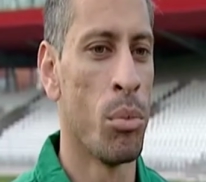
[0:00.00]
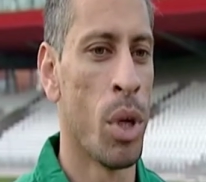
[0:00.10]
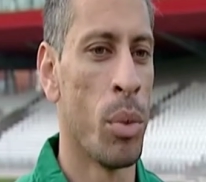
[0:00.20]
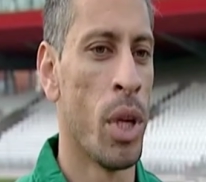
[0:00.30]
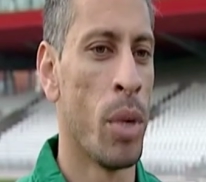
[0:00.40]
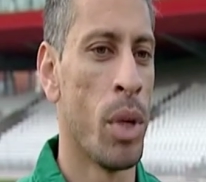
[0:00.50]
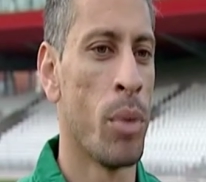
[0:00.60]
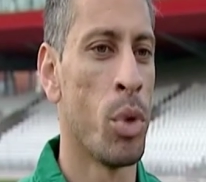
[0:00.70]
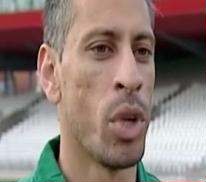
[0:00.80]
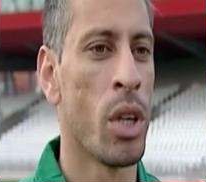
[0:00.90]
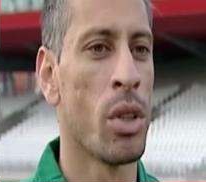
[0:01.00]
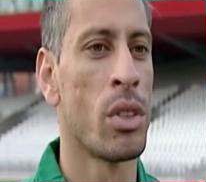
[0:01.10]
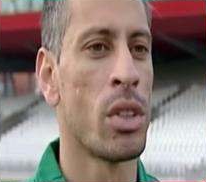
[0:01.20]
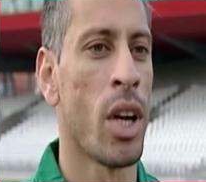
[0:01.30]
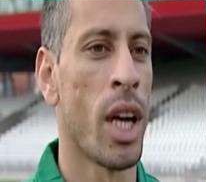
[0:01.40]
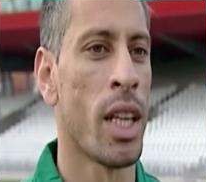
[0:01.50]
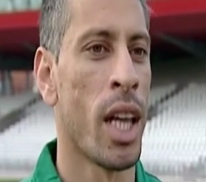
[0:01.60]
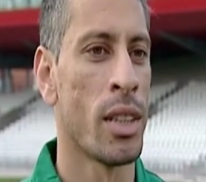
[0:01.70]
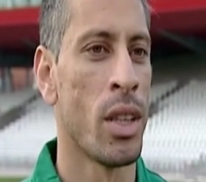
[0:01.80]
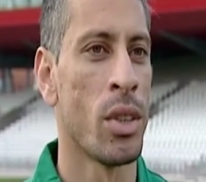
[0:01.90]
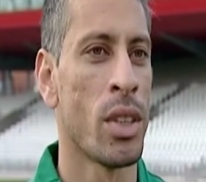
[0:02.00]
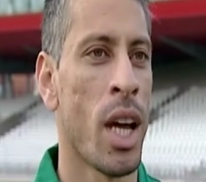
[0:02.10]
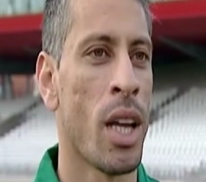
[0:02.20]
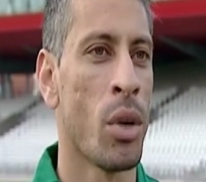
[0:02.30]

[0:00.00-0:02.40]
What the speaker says: it'd be really good to sort of get the lads outside.